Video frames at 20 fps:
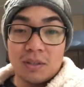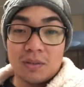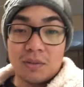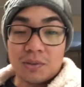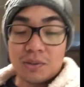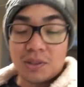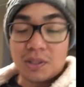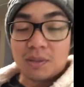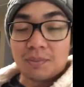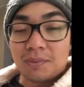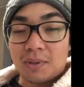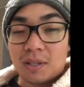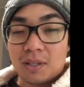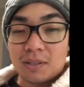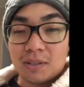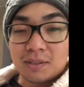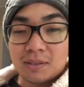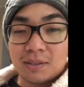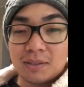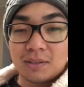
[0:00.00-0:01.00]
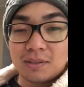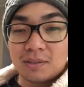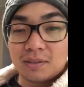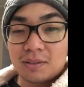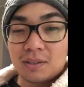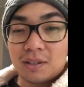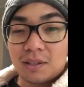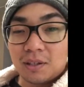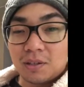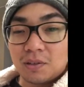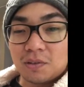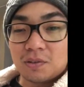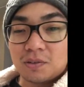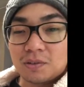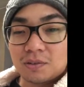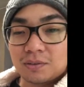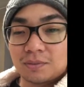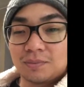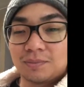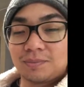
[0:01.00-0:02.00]
What's up, guys? Letting you
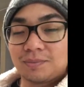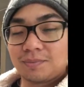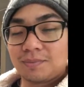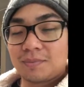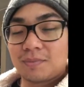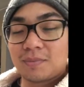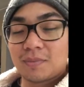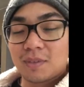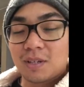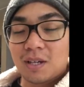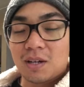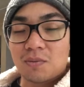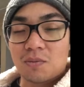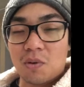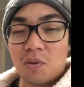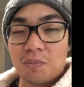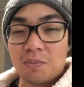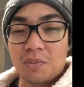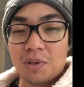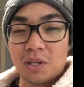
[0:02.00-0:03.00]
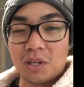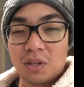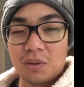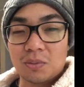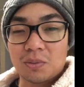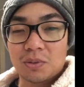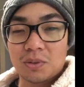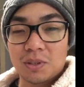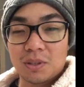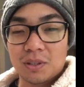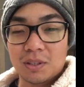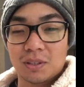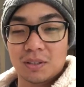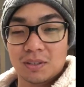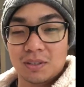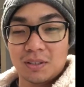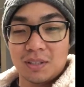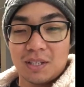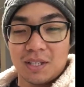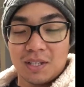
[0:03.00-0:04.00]
know I won't be able to
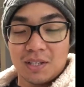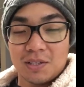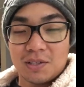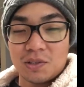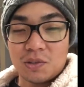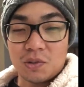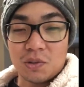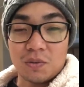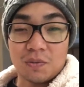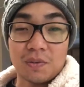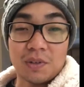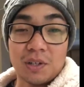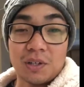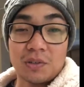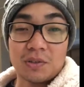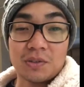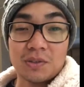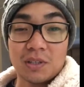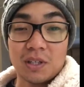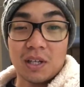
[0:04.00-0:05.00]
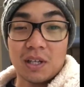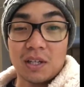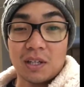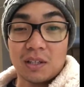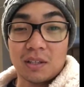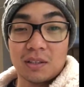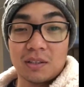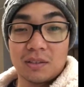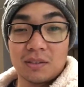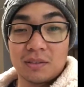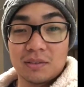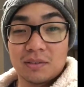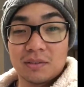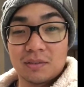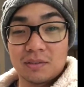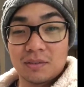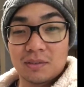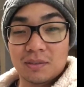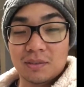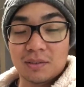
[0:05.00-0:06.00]
shoot a video today.
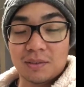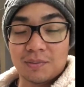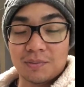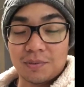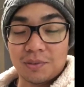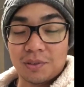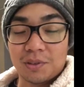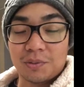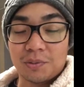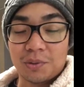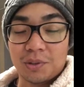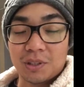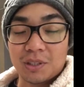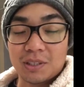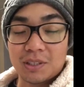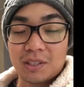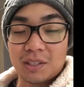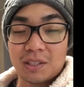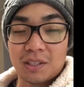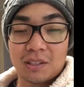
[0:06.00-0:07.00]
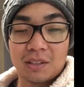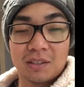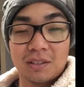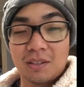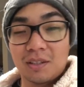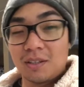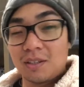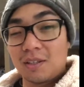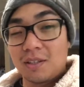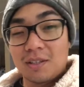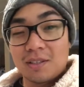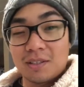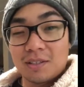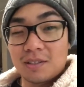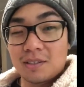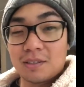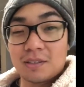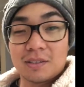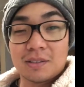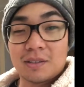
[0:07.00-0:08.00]
I'm feeling really sick.
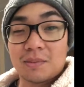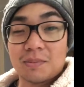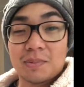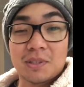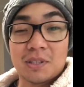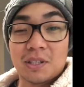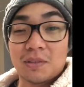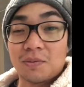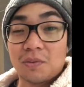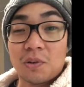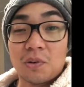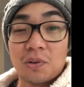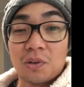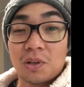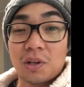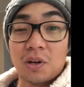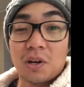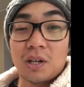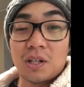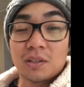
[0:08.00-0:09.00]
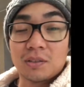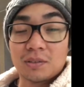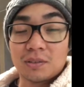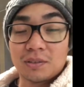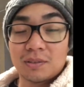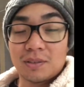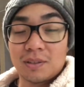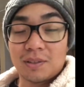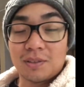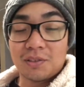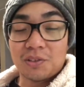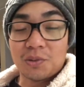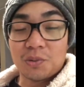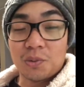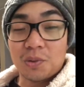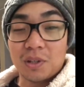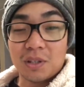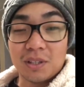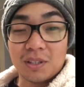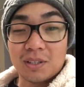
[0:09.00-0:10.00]
Some stuff going around. I don't know
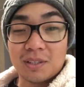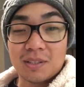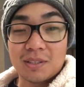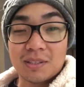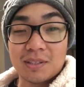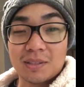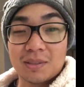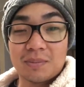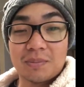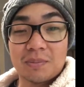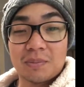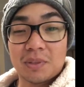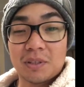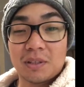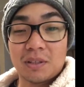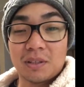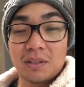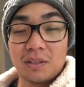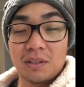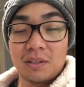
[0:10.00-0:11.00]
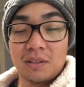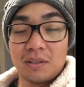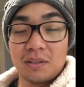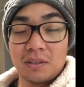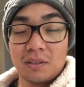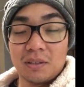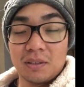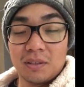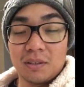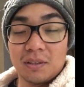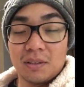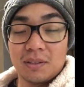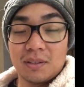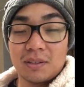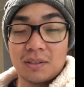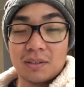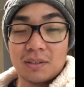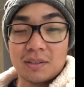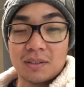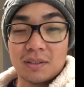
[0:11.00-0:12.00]
what it is, but
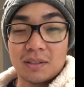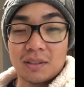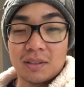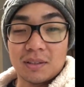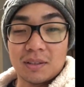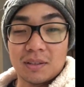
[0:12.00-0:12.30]
it's